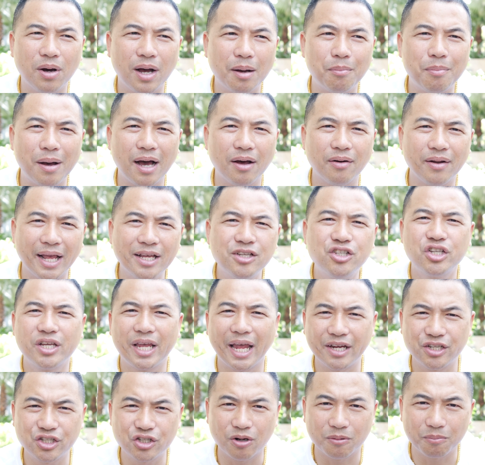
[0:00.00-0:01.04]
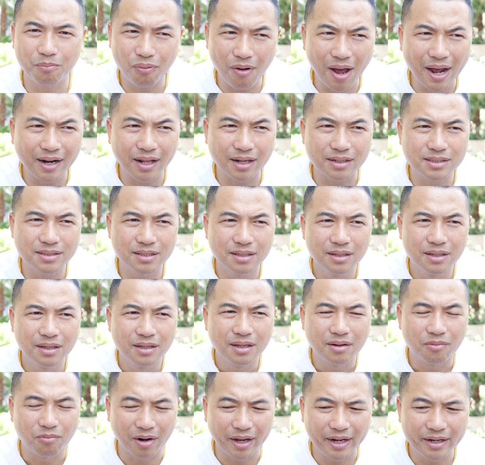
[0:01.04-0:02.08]
about educational products,
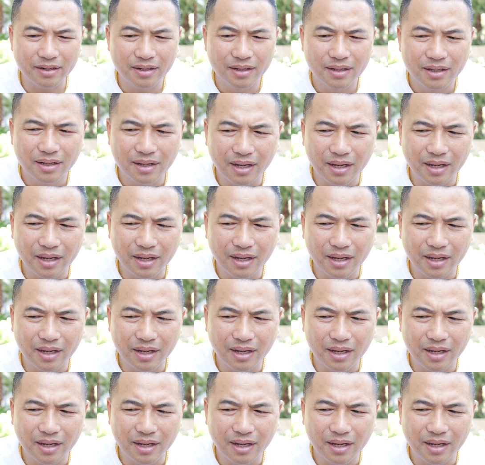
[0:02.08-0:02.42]
right?